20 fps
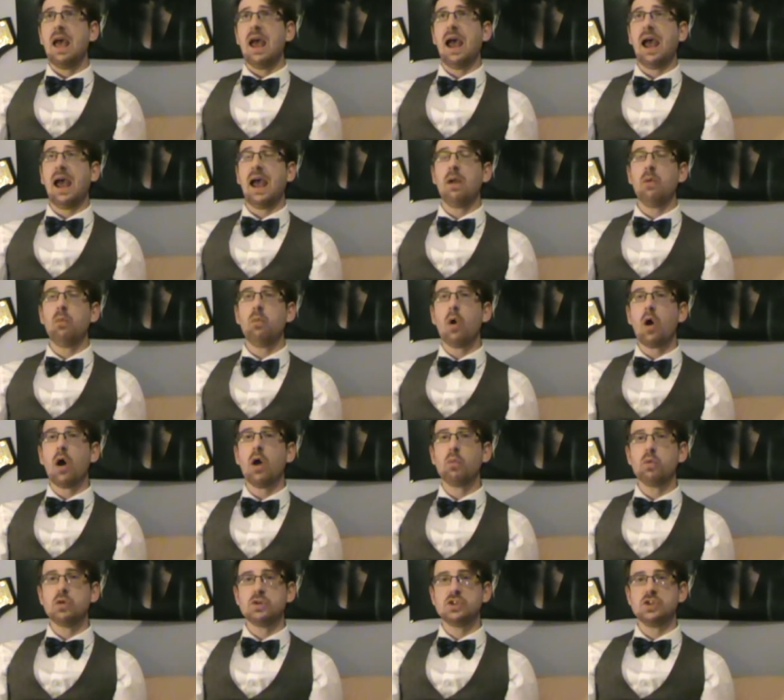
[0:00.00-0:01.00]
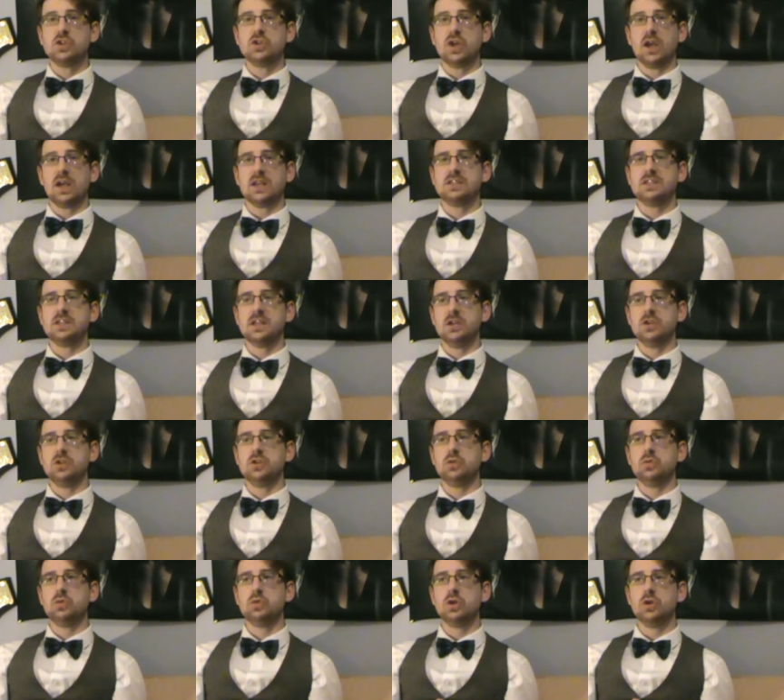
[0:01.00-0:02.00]
and what I would suggest is
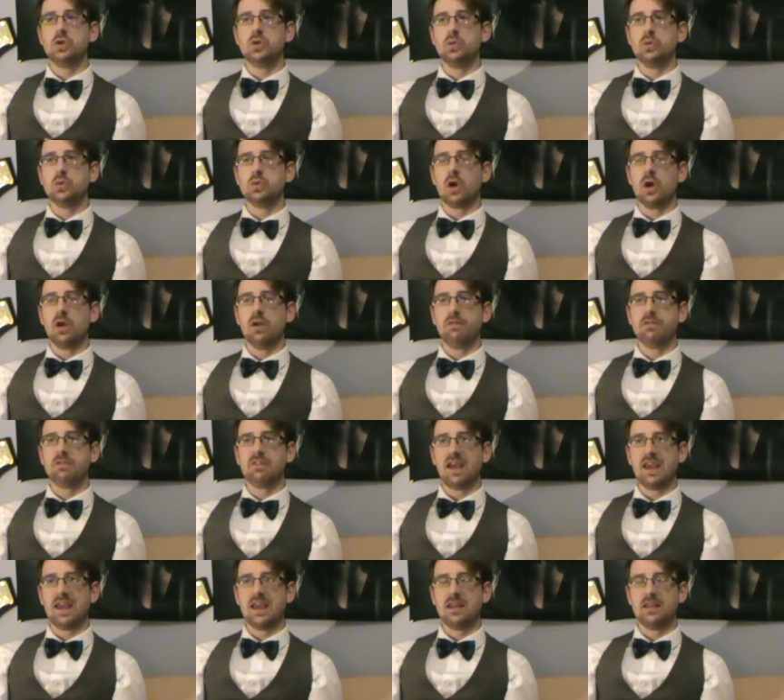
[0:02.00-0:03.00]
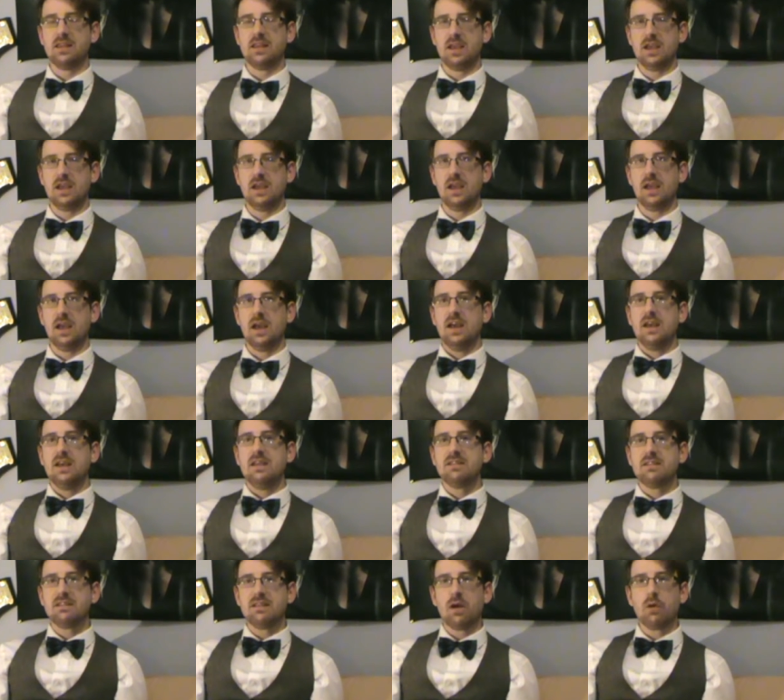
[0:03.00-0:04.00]
you do kind of take the
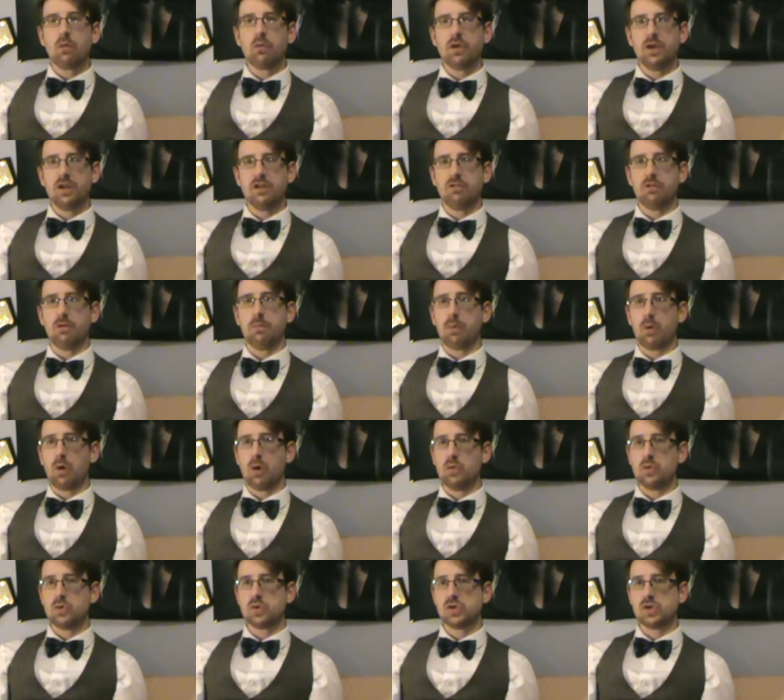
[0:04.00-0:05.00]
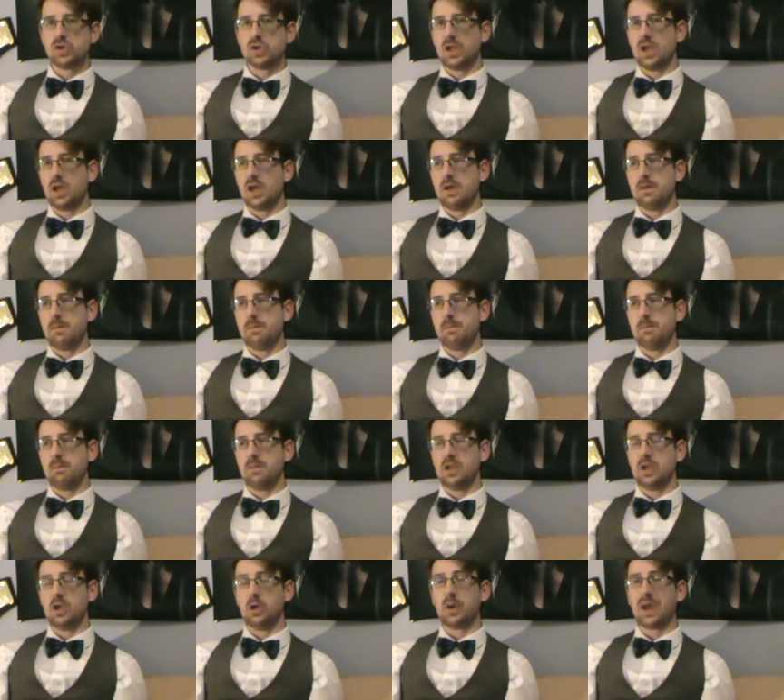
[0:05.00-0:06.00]
stealthiest approach um,
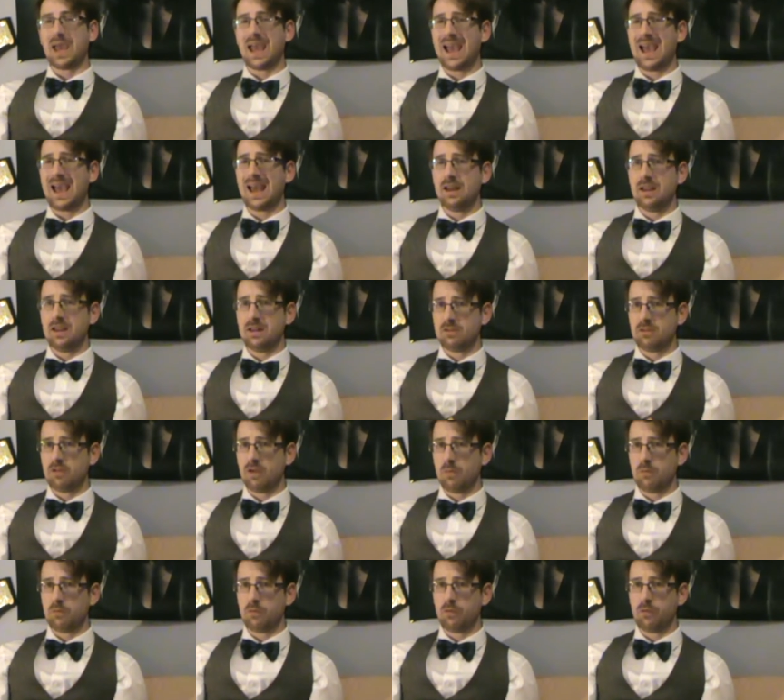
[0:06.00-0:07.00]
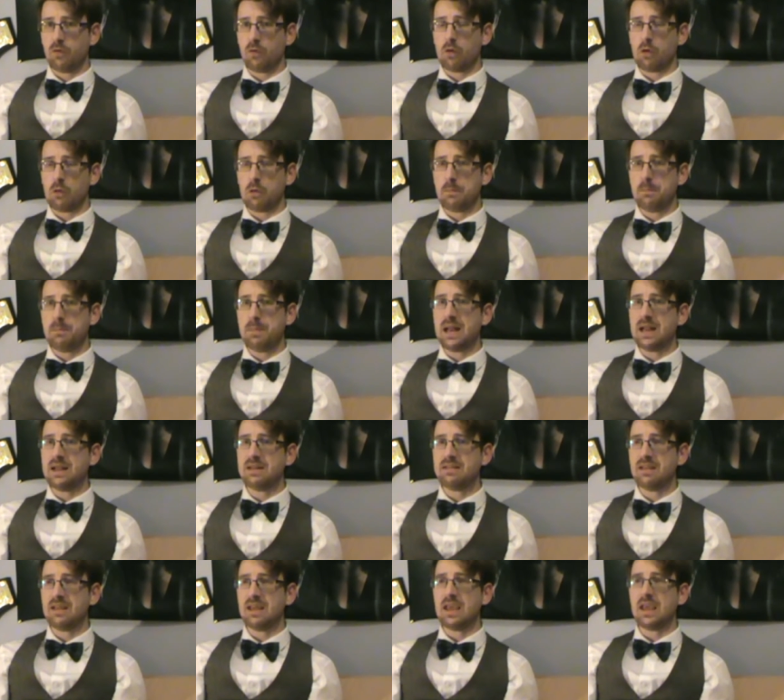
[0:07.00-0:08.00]
that you can in terms of your own
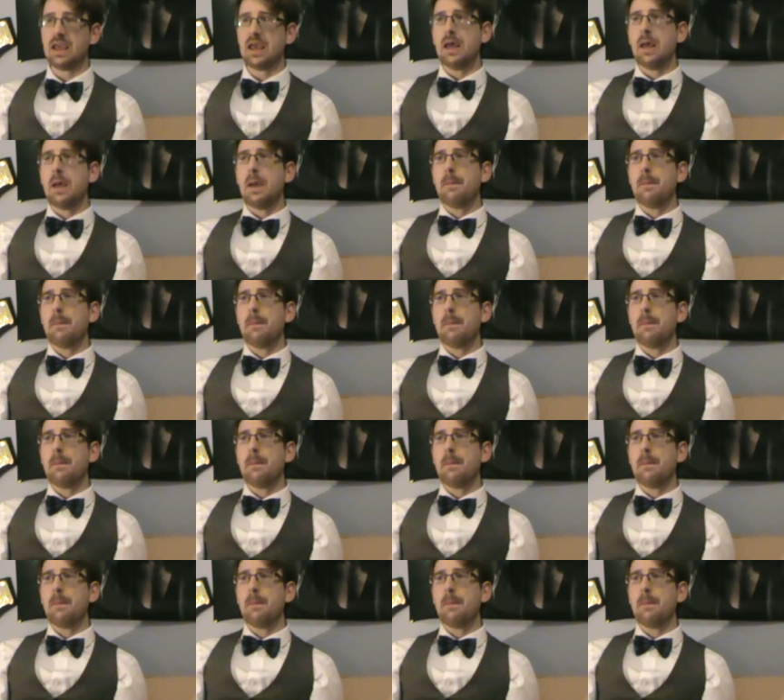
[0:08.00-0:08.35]
ability